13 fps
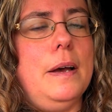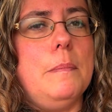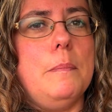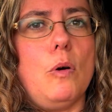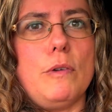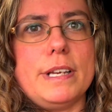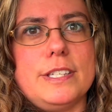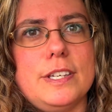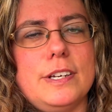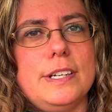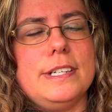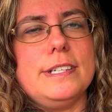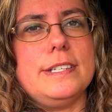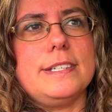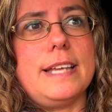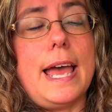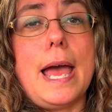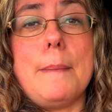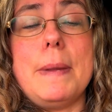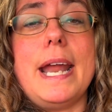Morrison's,
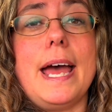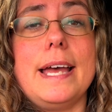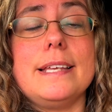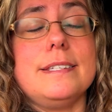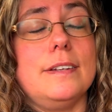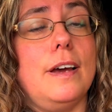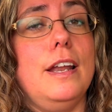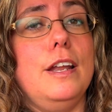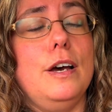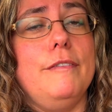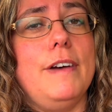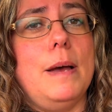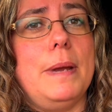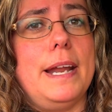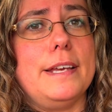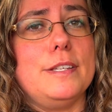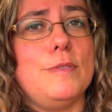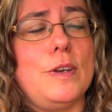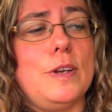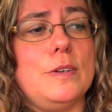M&S, and I love
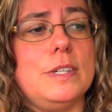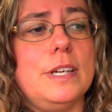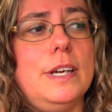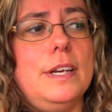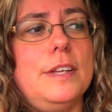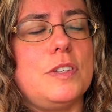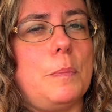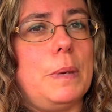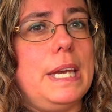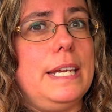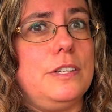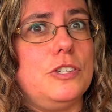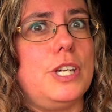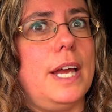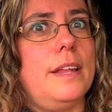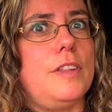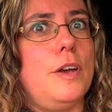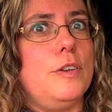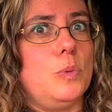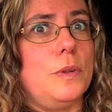M&S food, so I'm keen to check
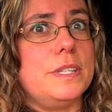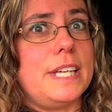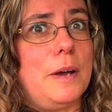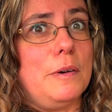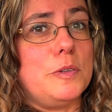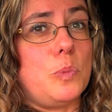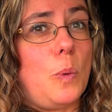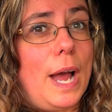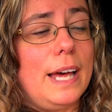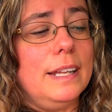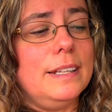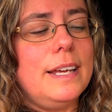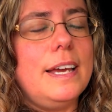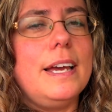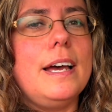those ones out as well.